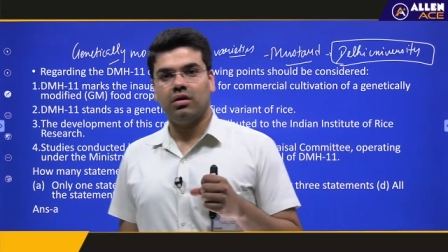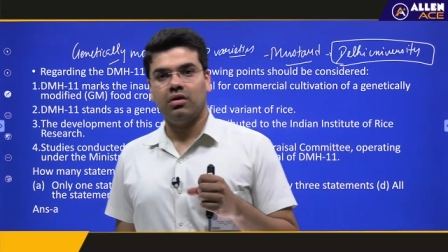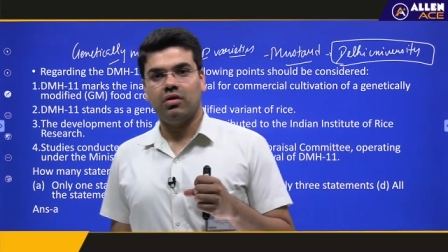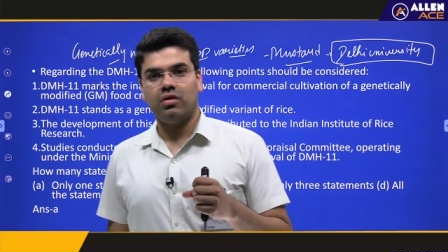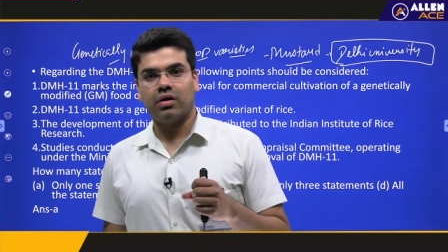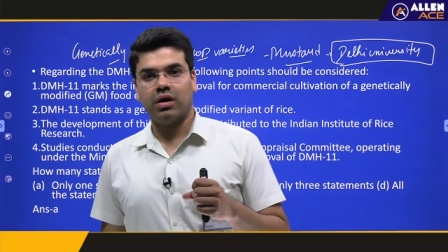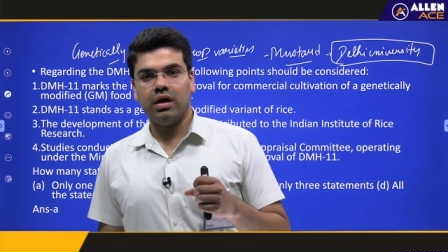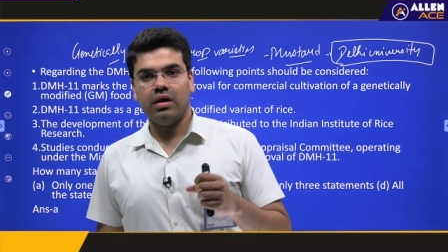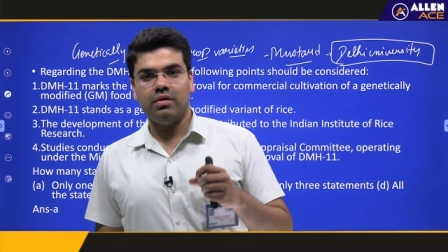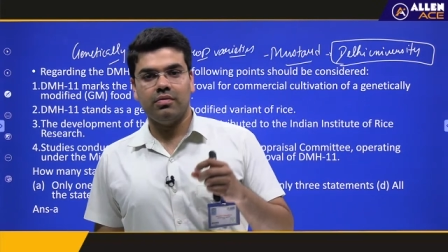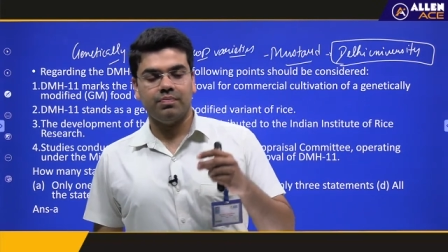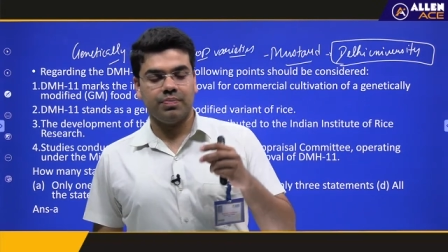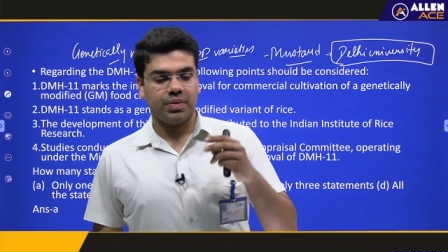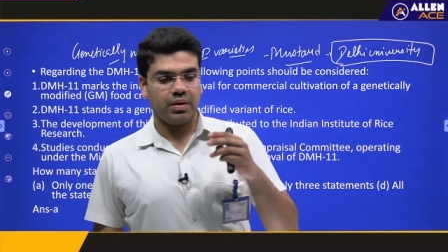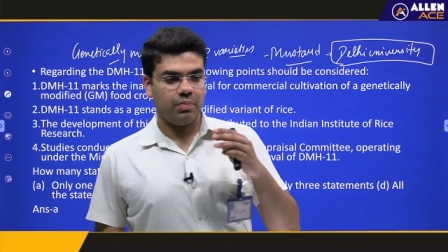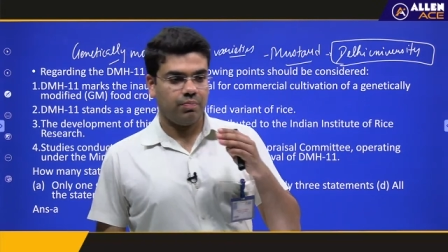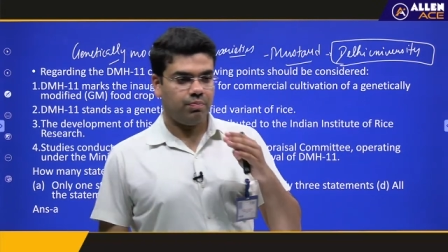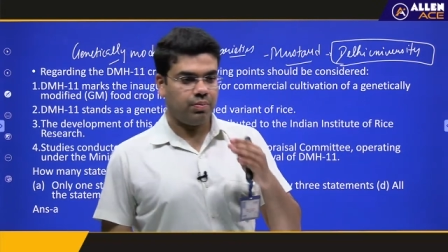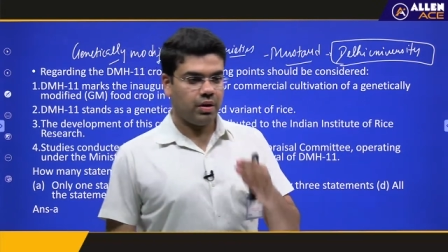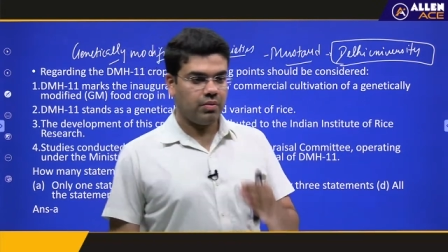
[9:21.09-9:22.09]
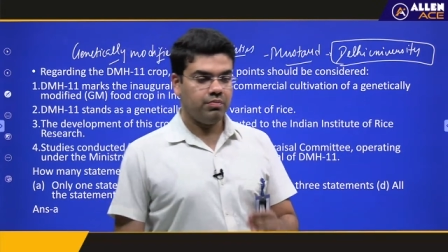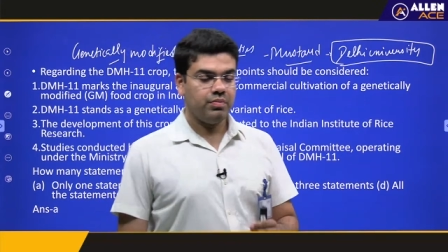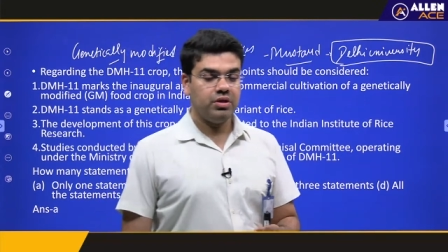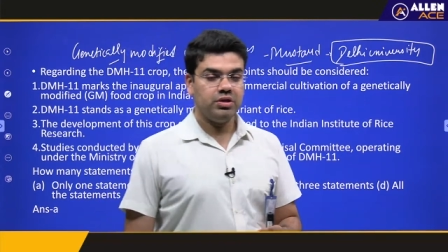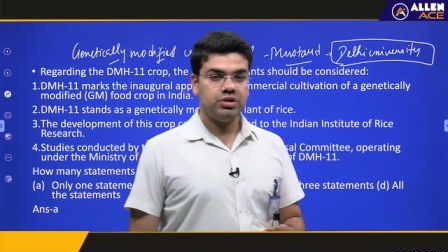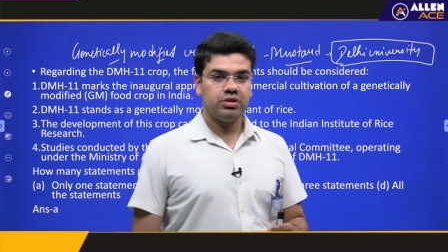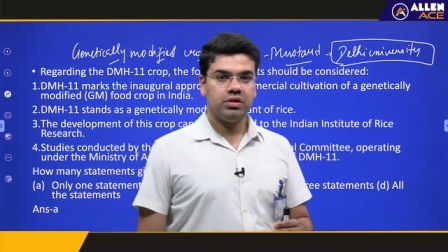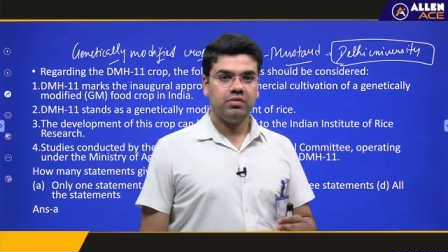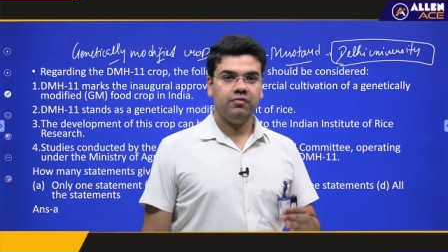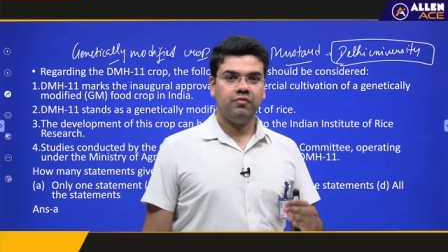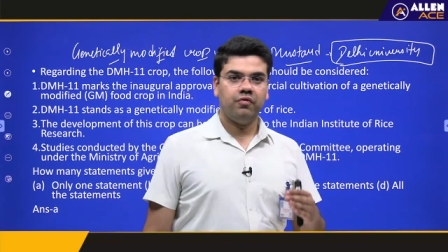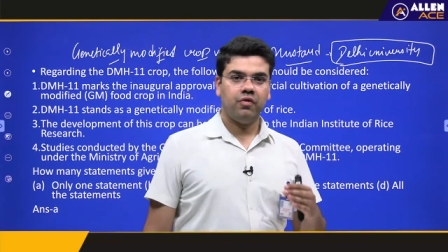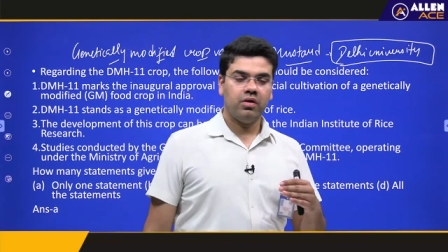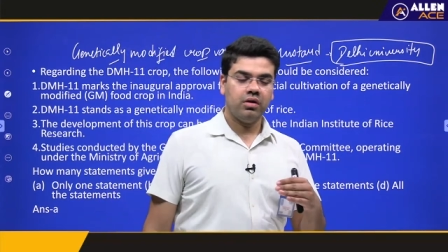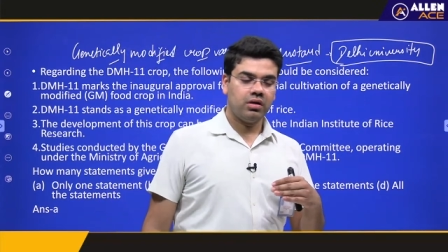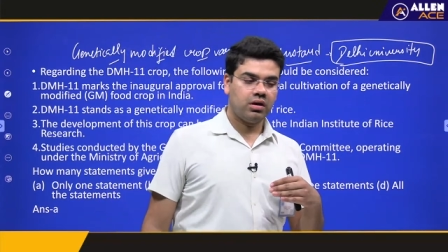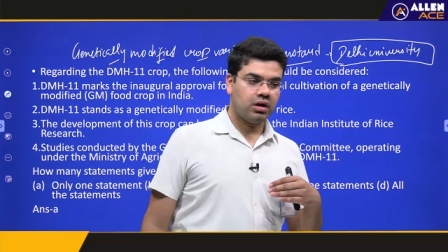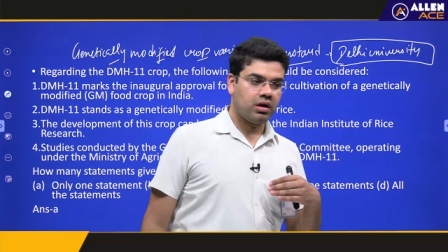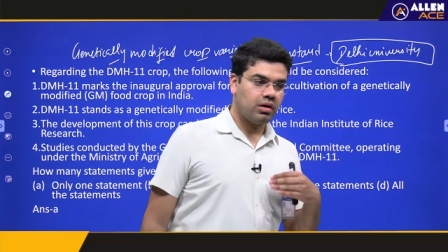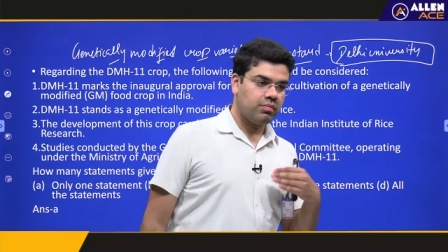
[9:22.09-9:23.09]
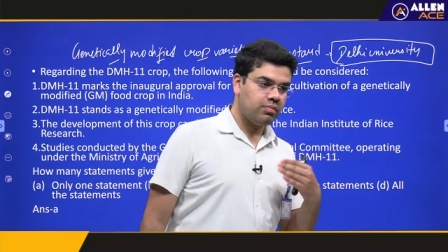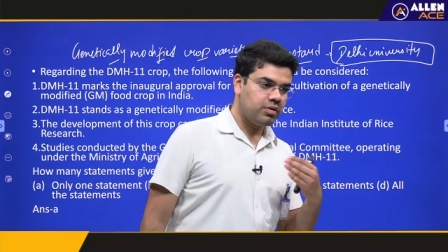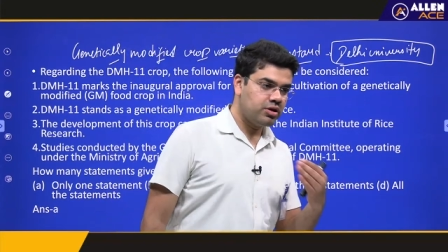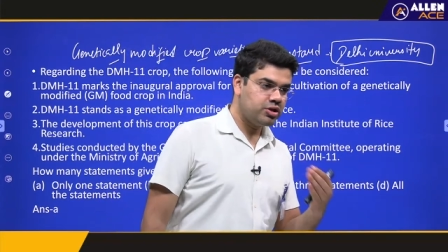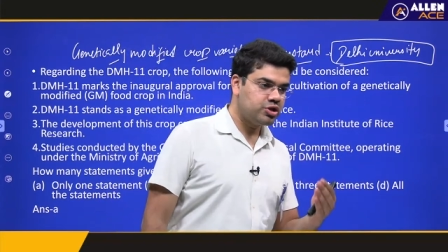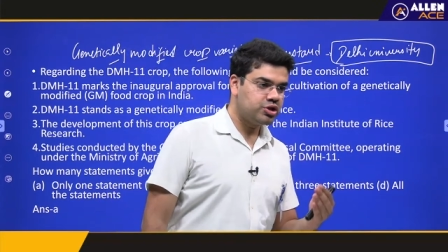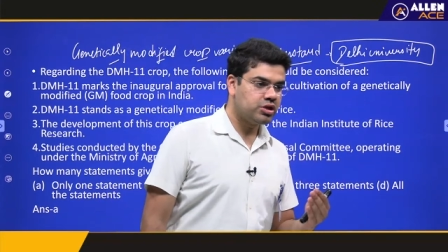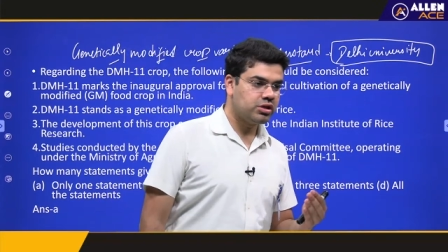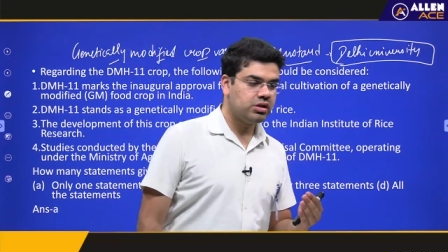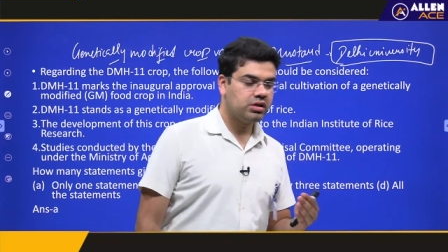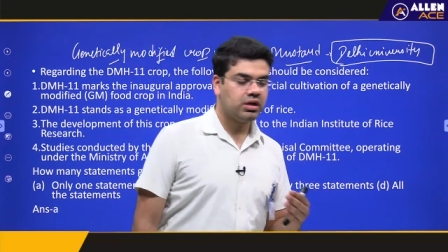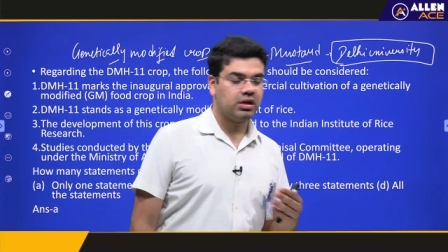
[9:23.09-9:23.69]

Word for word: okay, permission for commercial